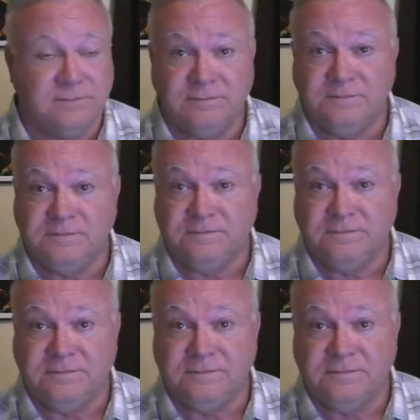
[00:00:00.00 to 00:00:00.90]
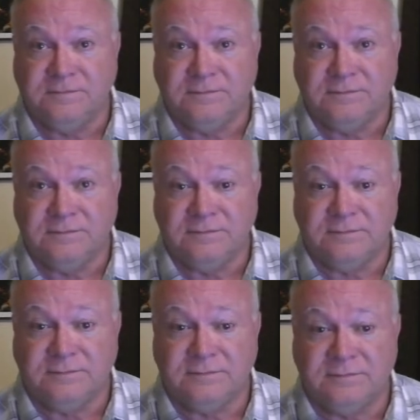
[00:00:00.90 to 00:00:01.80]

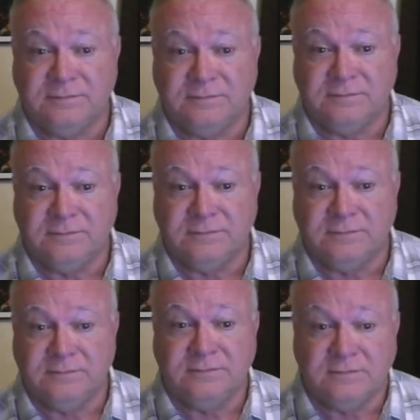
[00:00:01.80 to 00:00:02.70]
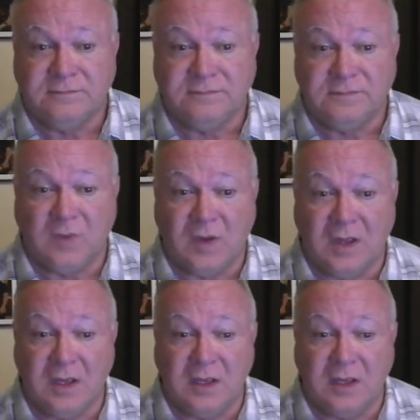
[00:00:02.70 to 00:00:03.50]
(silence)